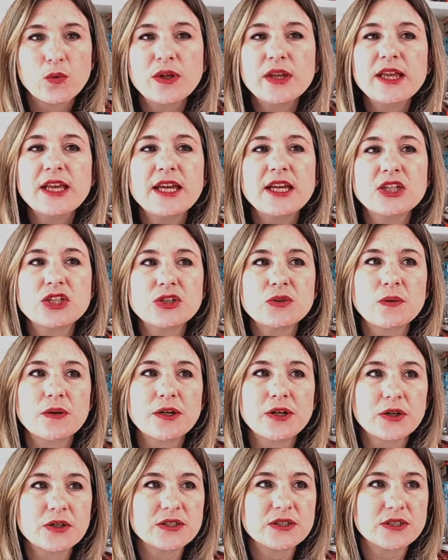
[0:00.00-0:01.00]
Really, he just
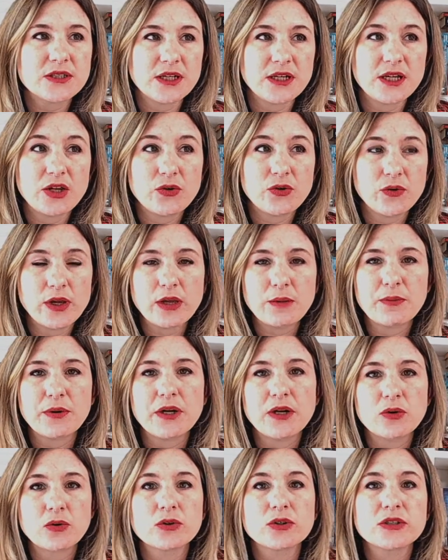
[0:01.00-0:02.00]
wanted to go study
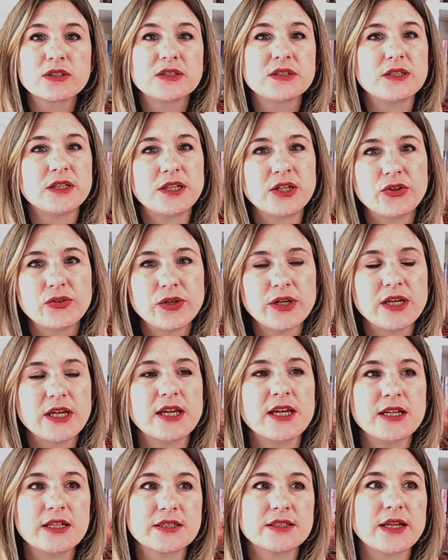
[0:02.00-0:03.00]
Greek, but in order to study
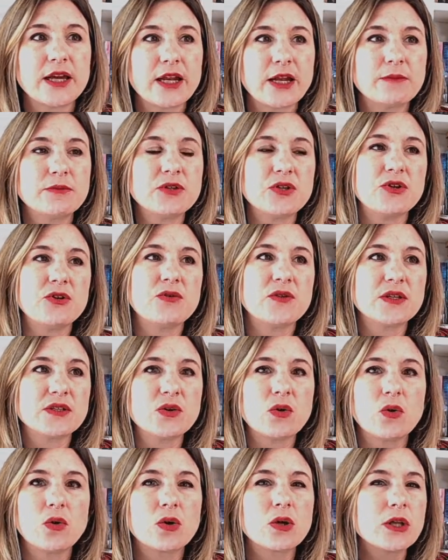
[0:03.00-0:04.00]
Greek, he had to sign up to do
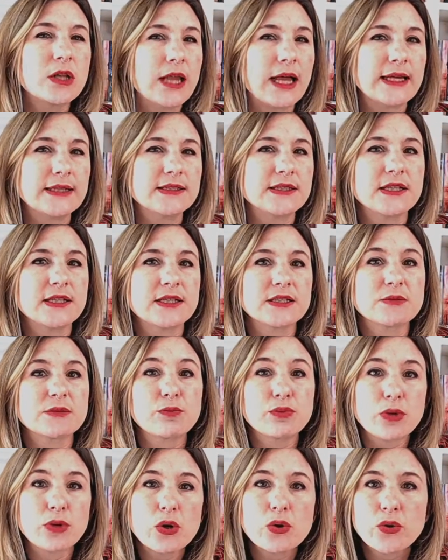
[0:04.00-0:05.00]
this whole
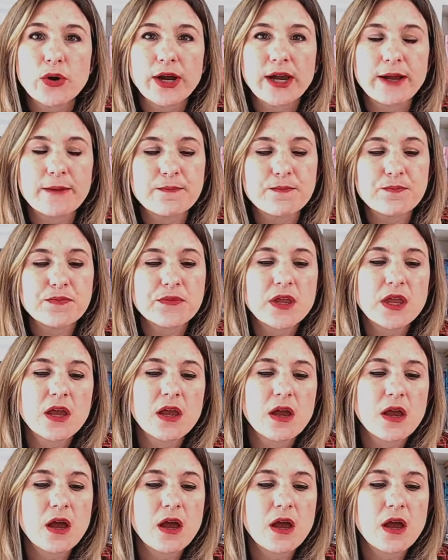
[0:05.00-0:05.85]
classics program.